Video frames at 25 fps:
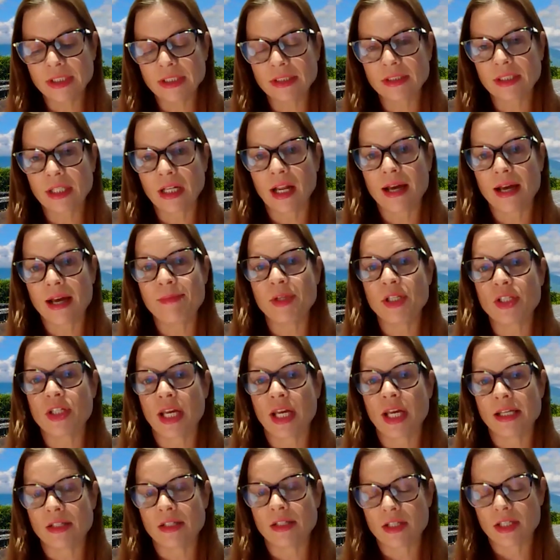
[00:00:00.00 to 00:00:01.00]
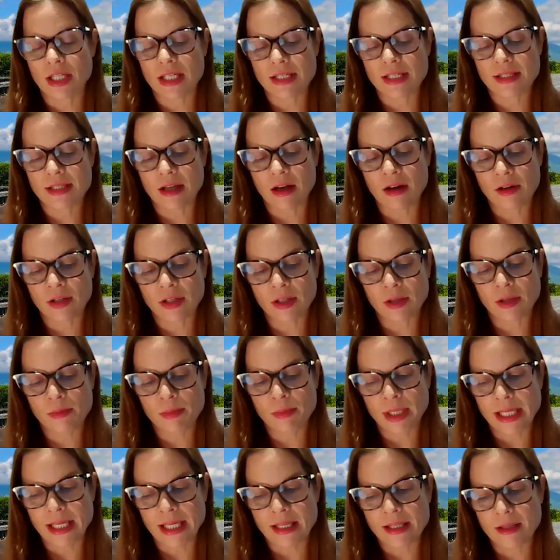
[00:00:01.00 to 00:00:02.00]
and climate change is
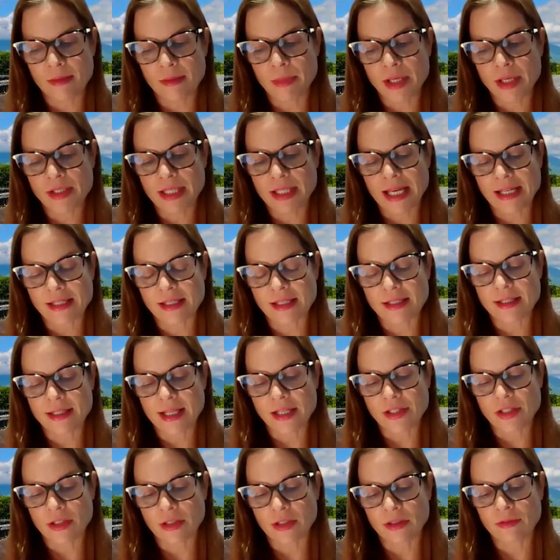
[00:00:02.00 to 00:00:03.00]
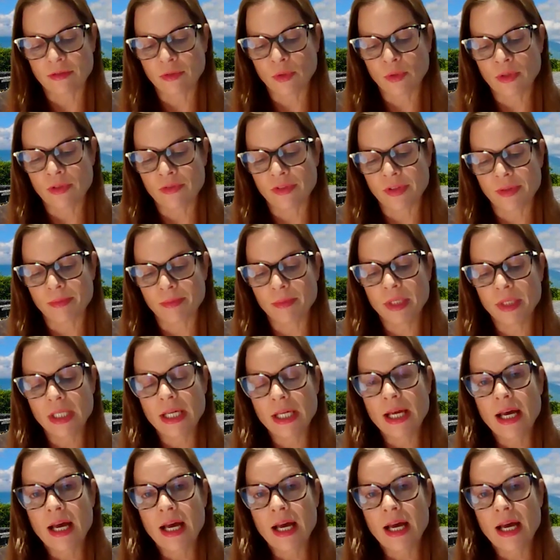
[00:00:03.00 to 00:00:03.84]
arguably the most existential of all of them.